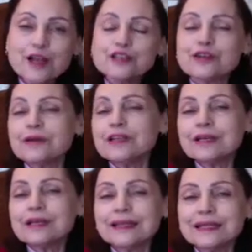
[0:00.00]
So we look
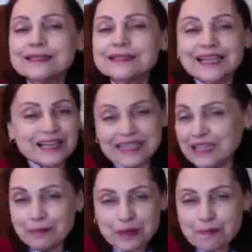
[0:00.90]
at things that are a
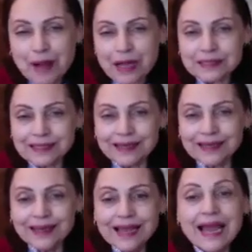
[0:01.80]
little bit puzzling,